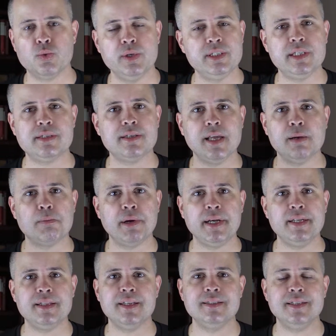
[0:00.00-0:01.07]
We just
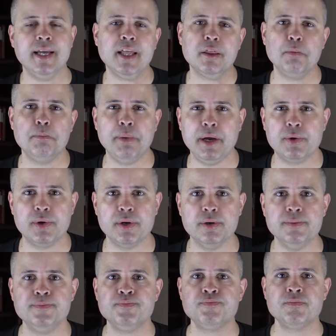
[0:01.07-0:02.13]
celebrated the death,
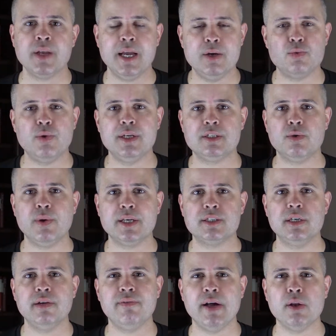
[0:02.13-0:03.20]
burial, and
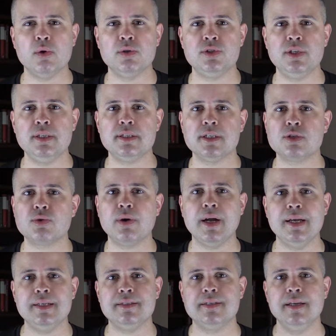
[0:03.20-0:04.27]
resurrection of our Lord Jesus
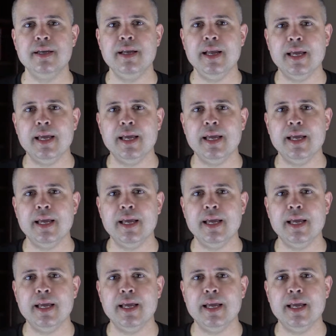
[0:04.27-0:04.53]
Christ.